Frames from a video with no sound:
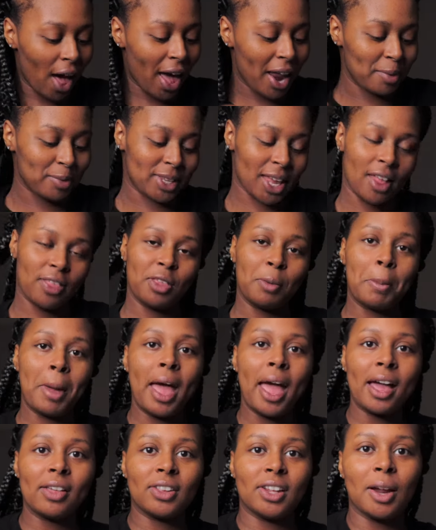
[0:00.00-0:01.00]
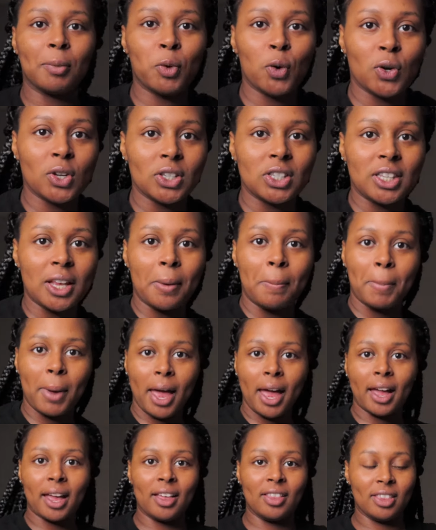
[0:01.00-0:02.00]
items out of the bag and I'm going to step
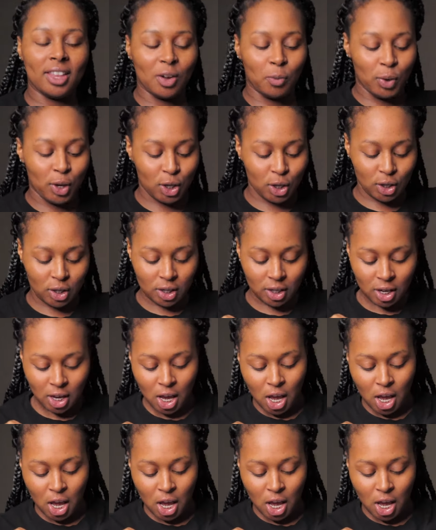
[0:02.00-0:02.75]
back and then we can